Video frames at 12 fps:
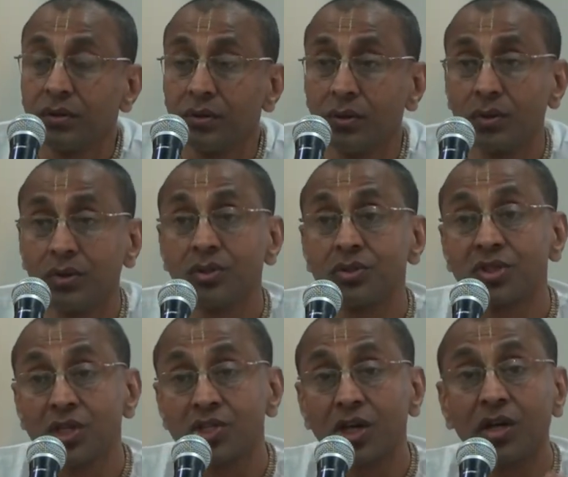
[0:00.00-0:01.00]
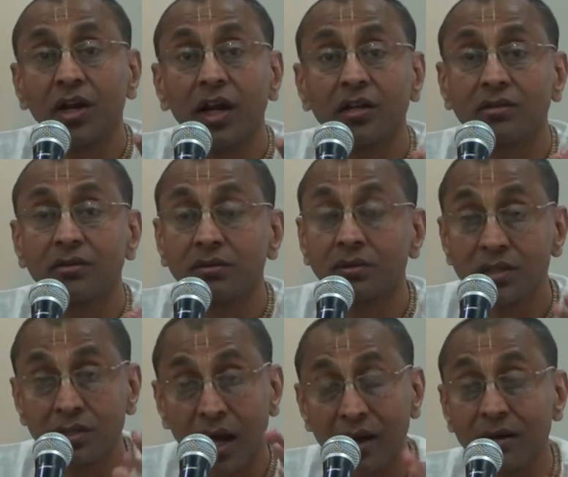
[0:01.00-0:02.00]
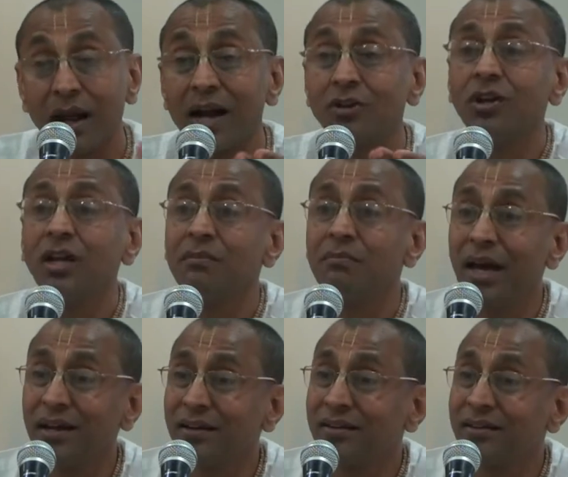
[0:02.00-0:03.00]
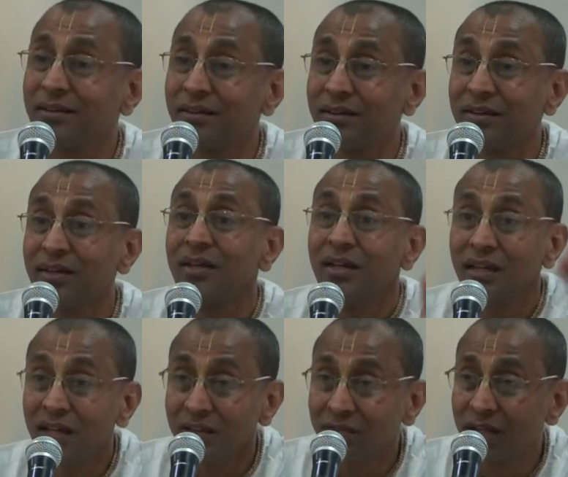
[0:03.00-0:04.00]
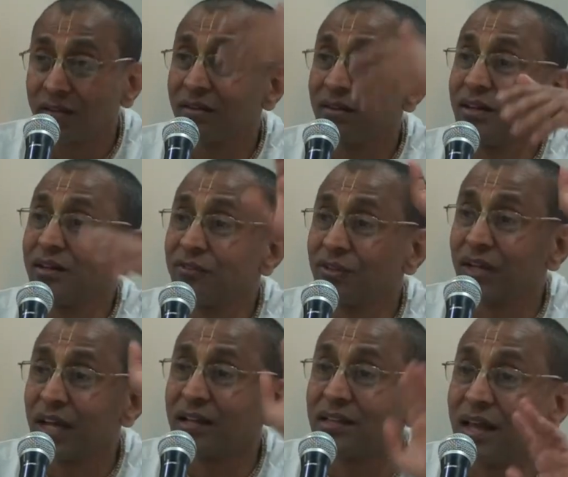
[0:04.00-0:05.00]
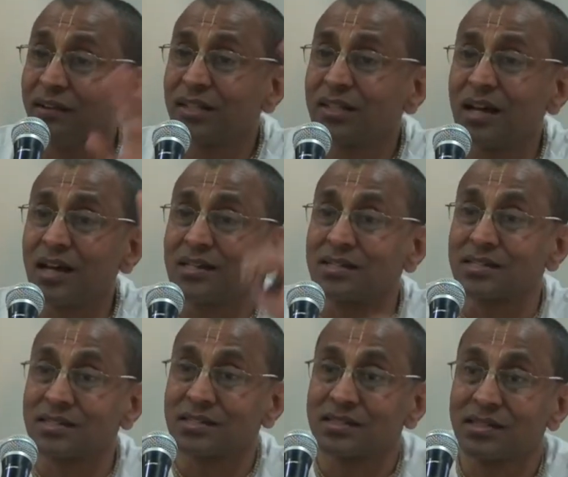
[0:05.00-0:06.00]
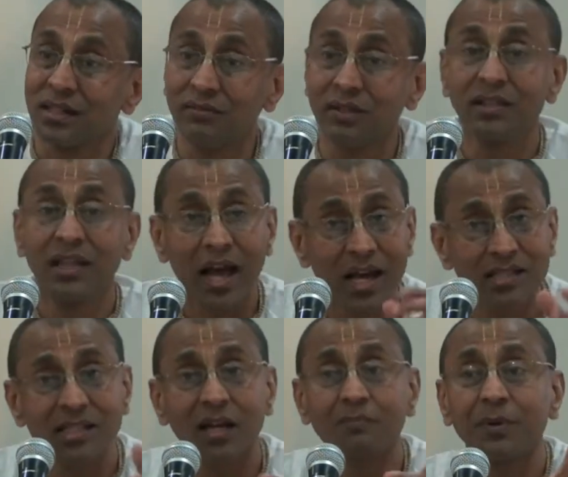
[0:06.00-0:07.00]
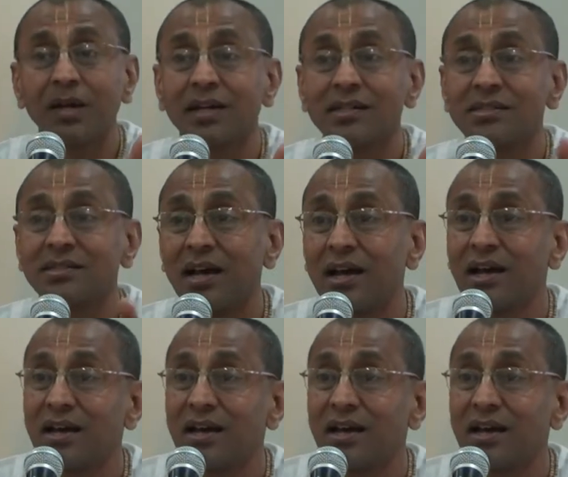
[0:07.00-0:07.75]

No, he's such a great, not only men, even if you take devatas, even they are sarvagrasta.